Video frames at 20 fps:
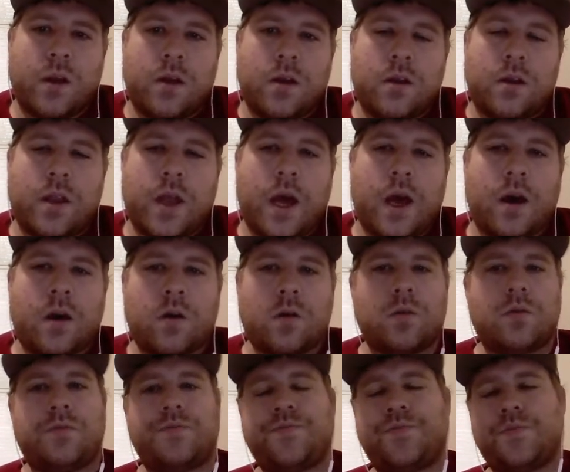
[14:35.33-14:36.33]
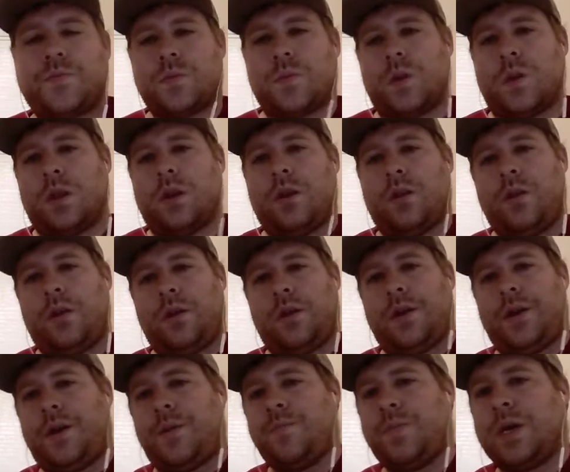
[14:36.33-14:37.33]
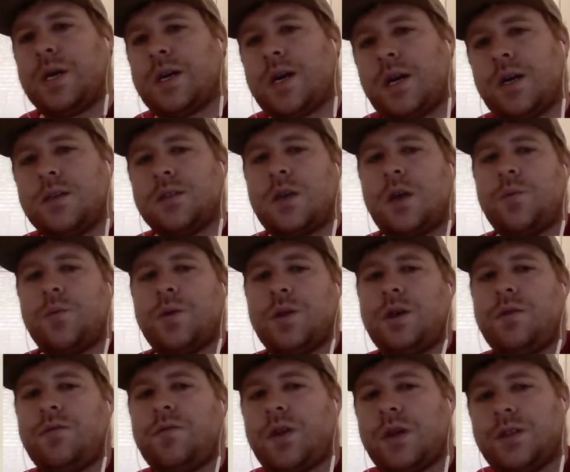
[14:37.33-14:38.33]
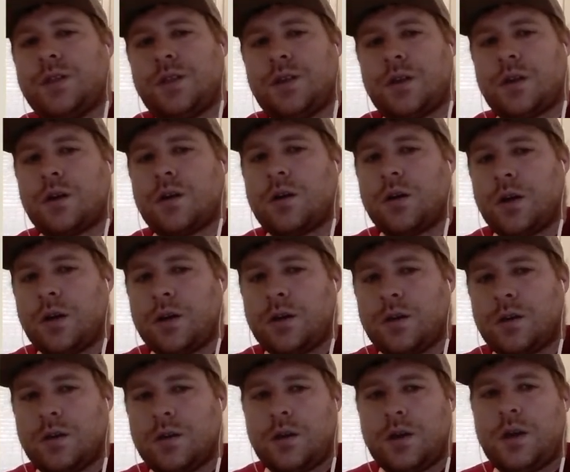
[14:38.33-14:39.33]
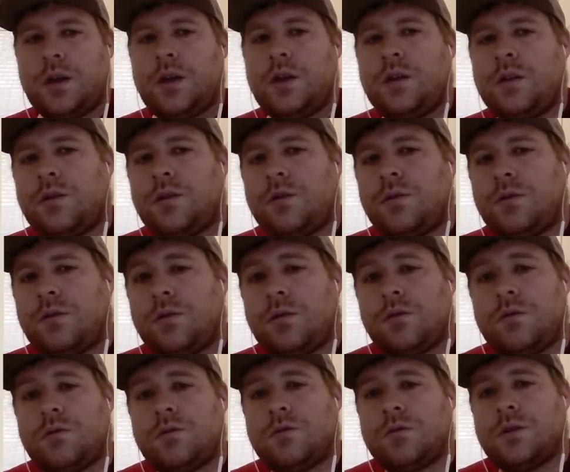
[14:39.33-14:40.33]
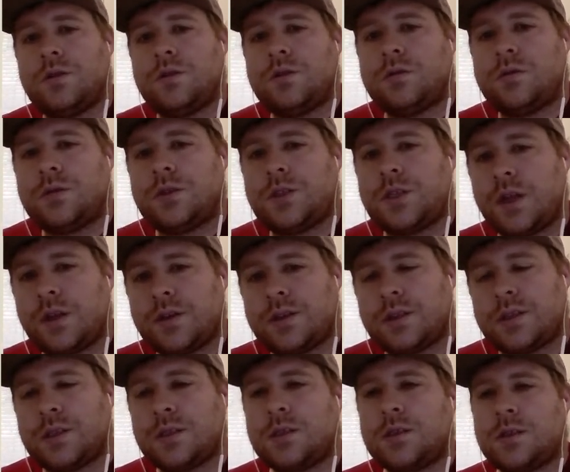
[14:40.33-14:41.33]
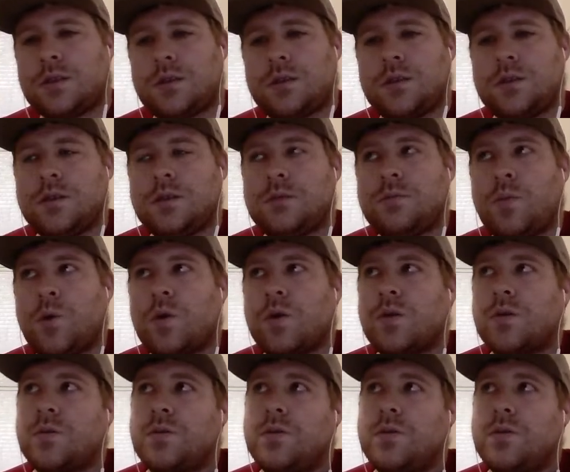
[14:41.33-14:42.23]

Now, because I believe Legendary into Genesis is more